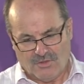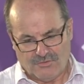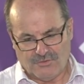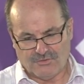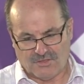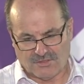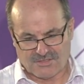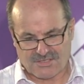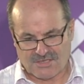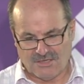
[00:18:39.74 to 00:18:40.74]
New Zealand
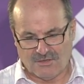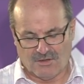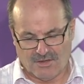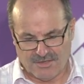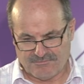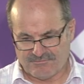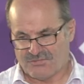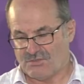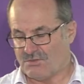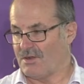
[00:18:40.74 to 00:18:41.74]
sea lion
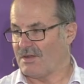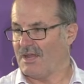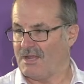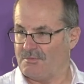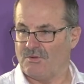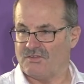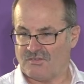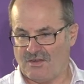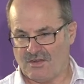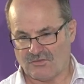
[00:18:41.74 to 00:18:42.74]
doing okay, but we're
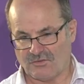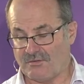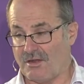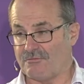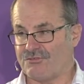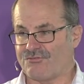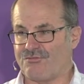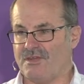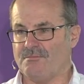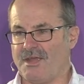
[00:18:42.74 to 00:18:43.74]
seeing a sort of a
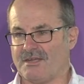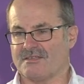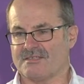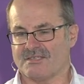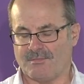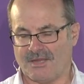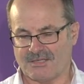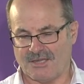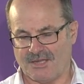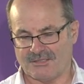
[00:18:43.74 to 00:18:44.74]
retreat back to the
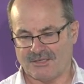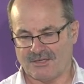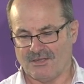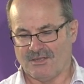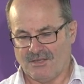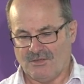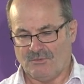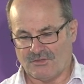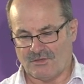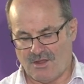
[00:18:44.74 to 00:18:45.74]
sub-Antarctic
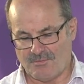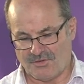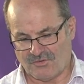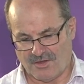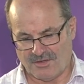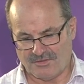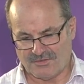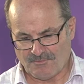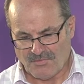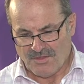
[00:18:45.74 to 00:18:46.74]
with climate
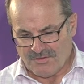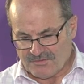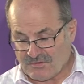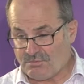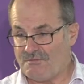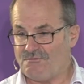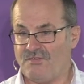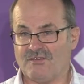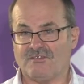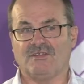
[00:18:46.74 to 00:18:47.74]
change. So as we
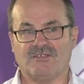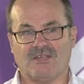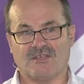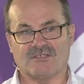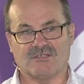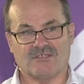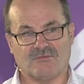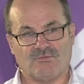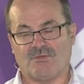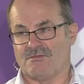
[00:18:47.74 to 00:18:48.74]
invest in these
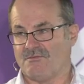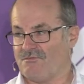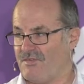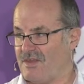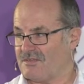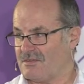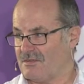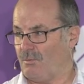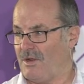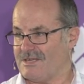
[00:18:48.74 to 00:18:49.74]
ecosystems, we're going to invest in
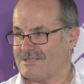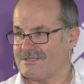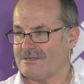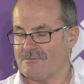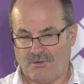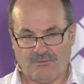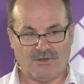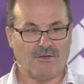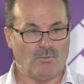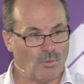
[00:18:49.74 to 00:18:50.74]
the west where we've
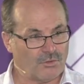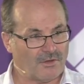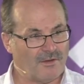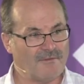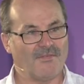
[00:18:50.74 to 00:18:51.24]
got water.